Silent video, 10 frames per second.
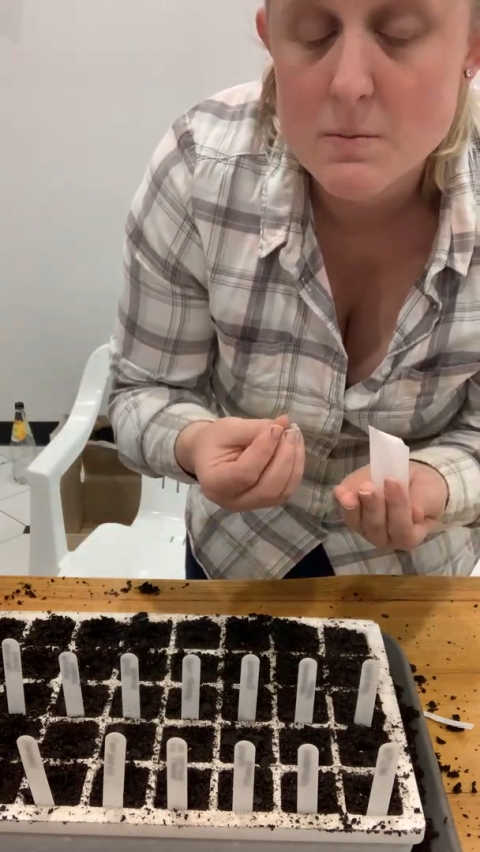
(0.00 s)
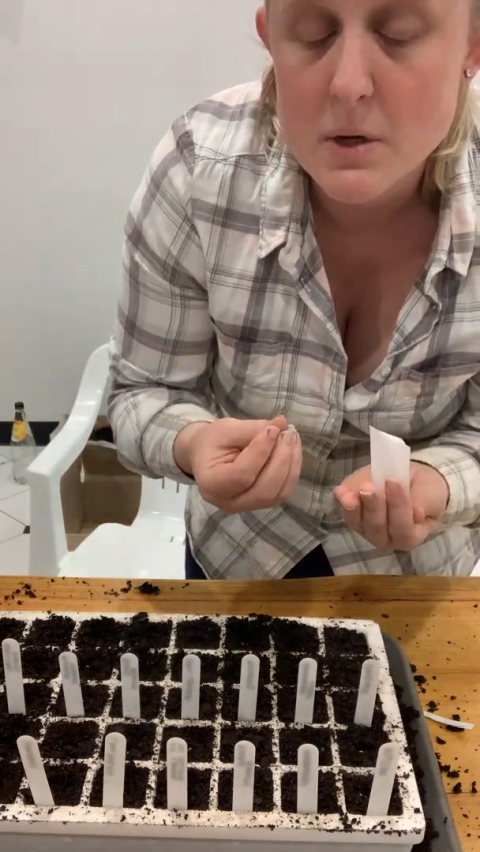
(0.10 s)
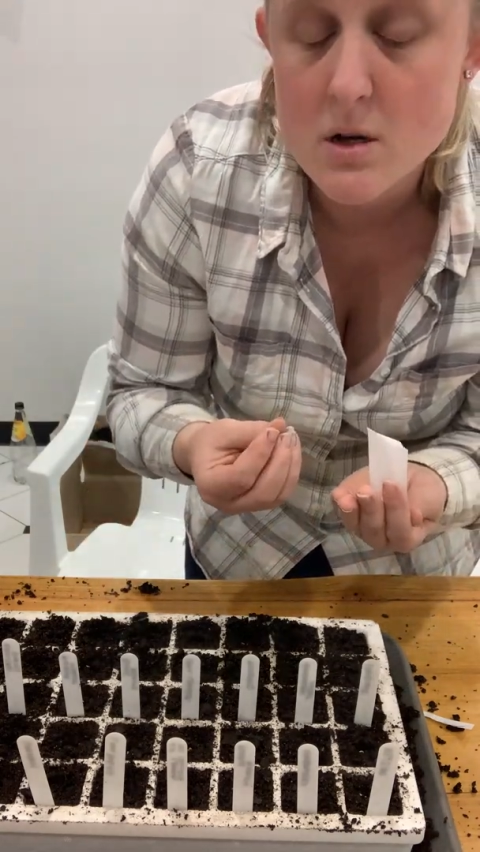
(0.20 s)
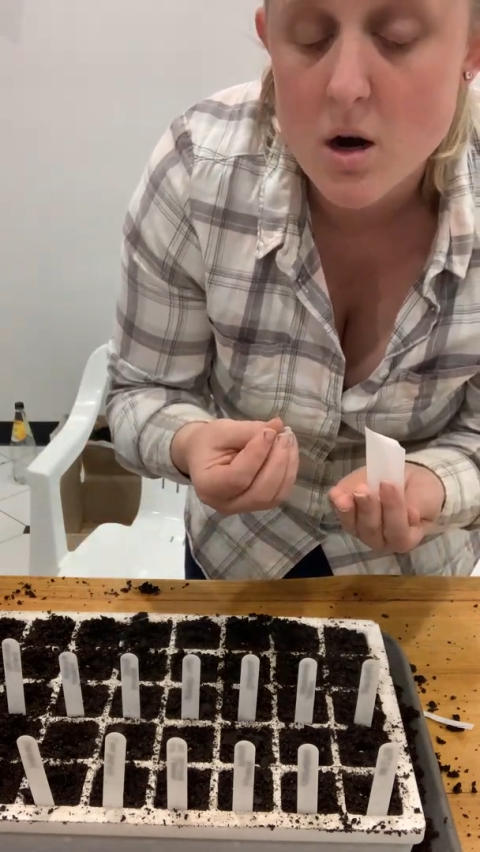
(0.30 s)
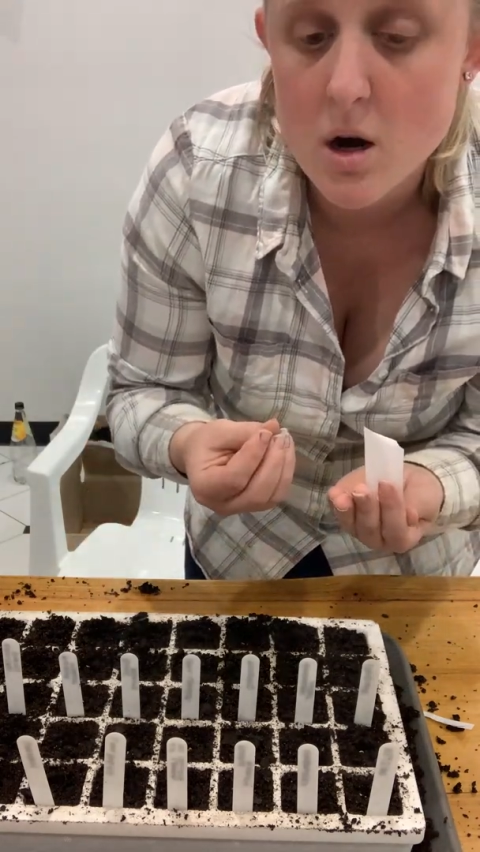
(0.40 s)

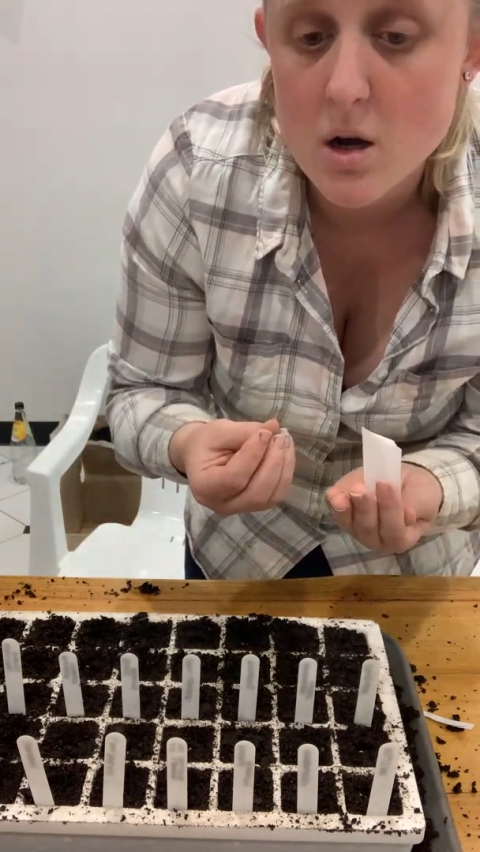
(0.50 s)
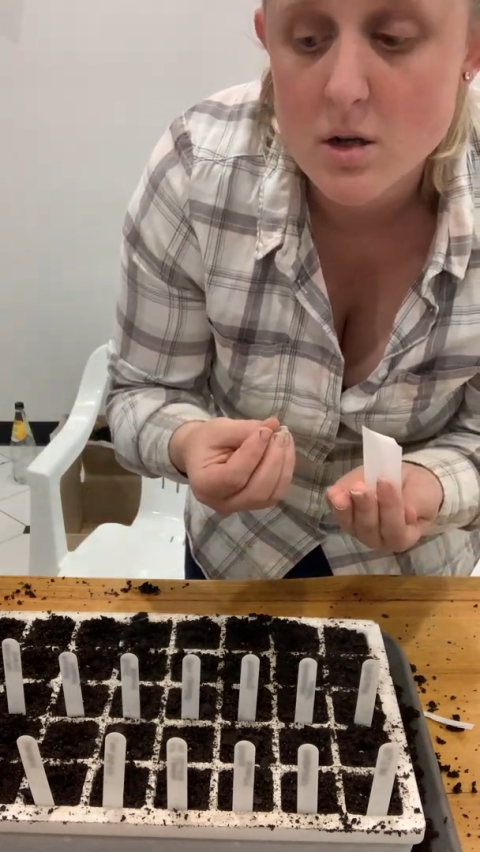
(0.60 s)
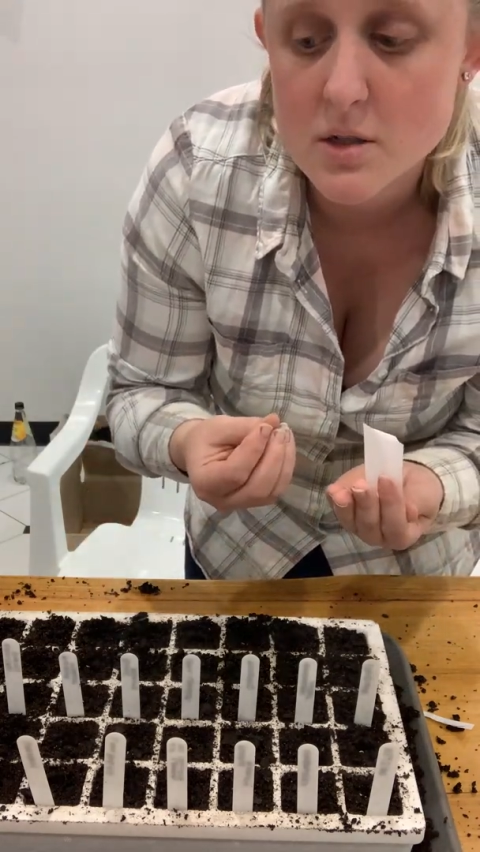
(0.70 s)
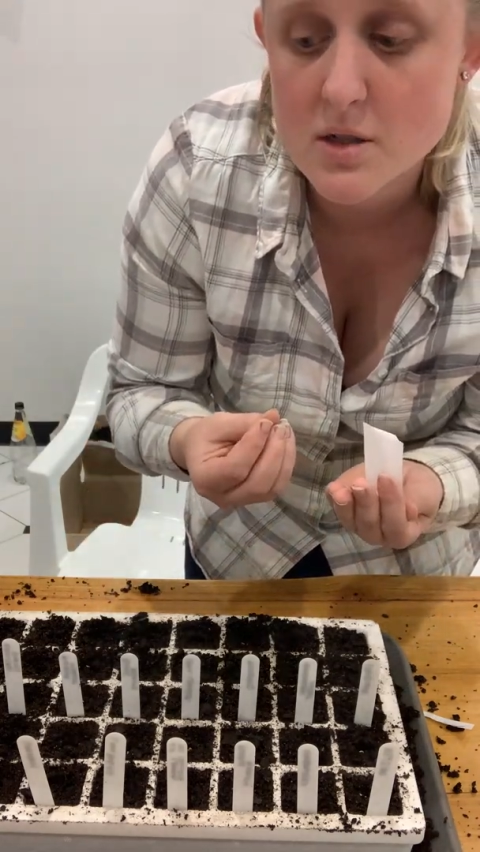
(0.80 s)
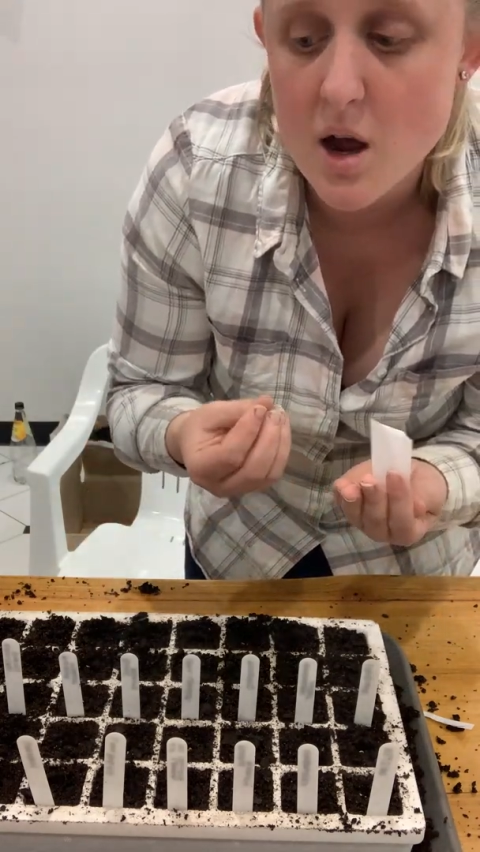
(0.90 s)

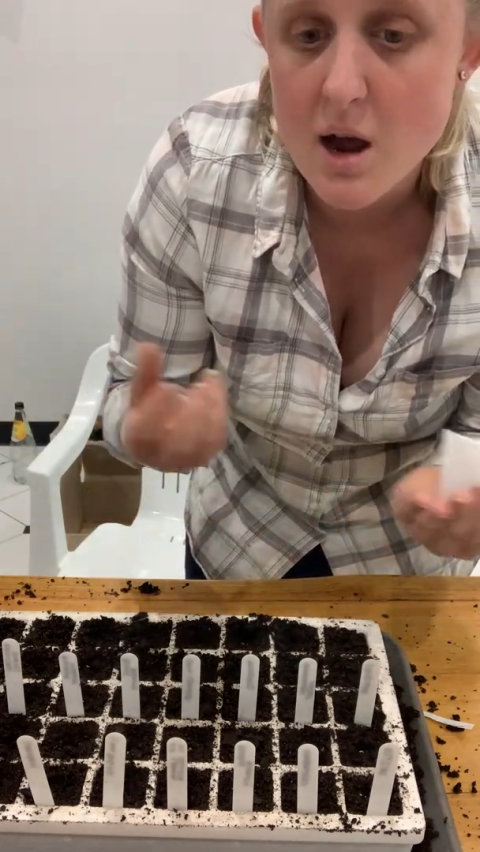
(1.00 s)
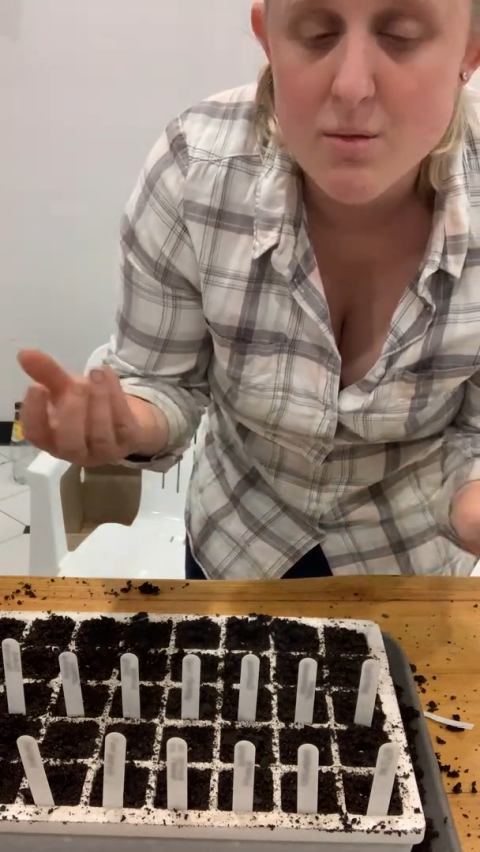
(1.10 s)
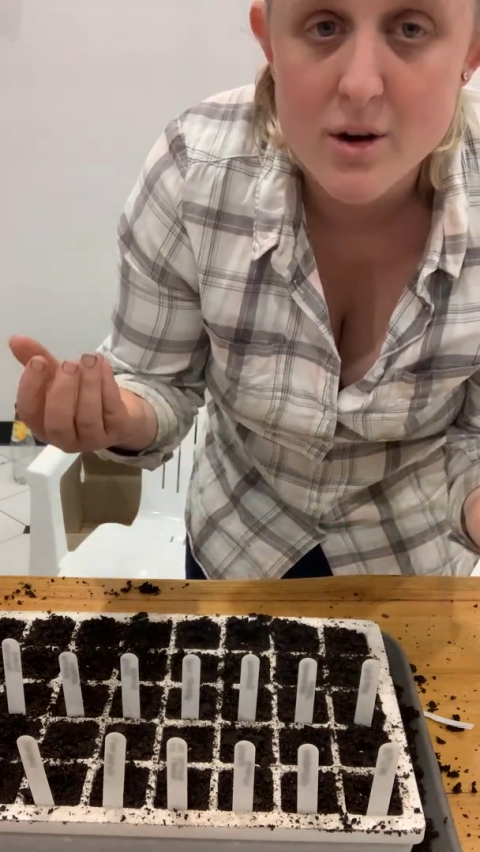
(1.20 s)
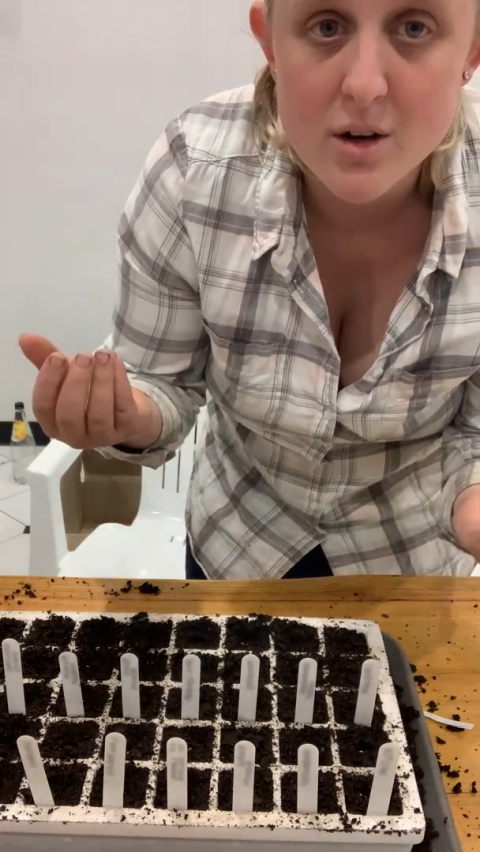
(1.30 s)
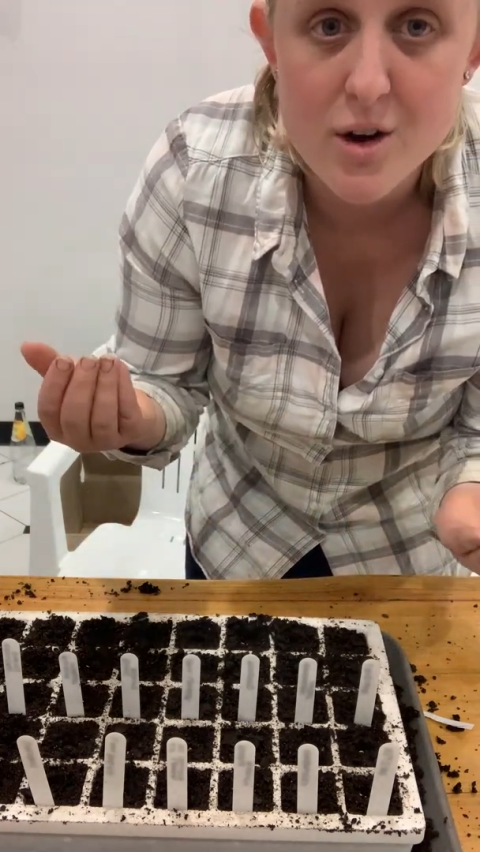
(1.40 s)
because I
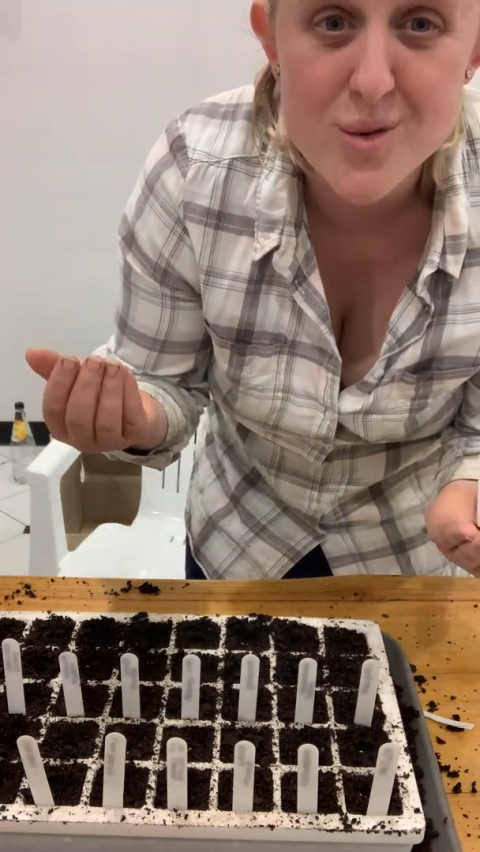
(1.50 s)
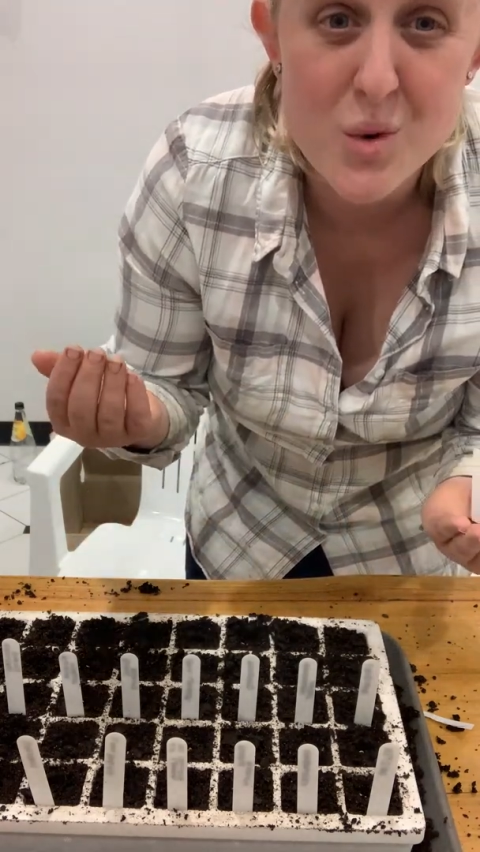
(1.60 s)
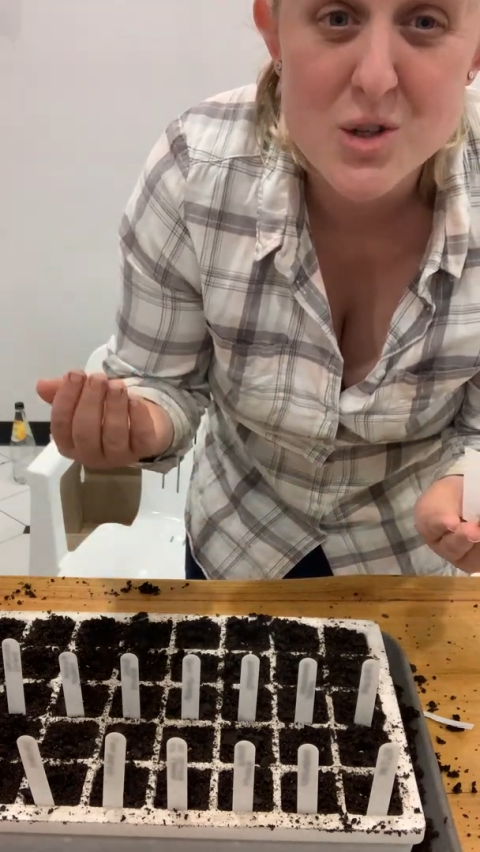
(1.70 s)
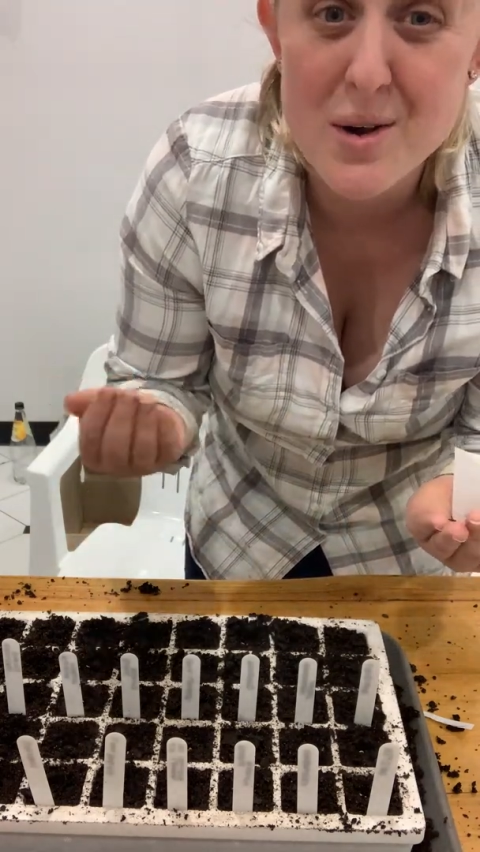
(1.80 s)
want to learn which